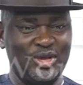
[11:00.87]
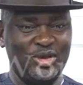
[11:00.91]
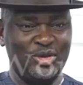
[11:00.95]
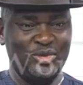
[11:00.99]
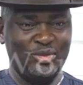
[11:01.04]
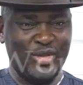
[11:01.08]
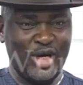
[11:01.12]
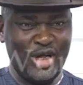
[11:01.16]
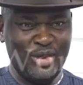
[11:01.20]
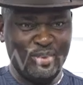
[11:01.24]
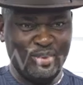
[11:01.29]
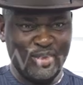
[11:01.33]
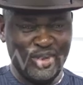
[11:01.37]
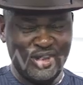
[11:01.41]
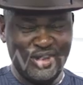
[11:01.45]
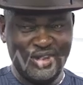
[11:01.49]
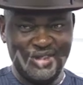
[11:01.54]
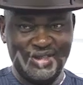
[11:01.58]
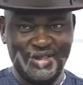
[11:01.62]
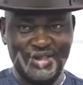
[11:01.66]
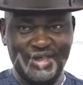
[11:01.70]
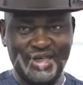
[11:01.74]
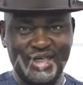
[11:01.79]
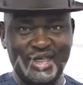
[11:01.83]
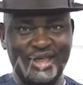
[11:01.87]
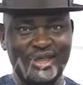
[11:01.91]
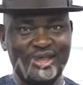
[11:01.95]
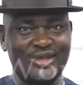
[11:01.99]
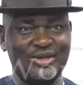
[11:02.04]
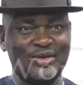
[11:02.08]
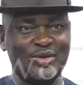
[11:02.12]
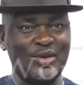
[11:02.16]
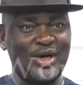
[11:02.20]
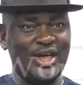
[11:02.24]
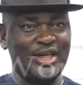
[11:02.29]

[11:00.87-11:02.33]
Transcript: My being here to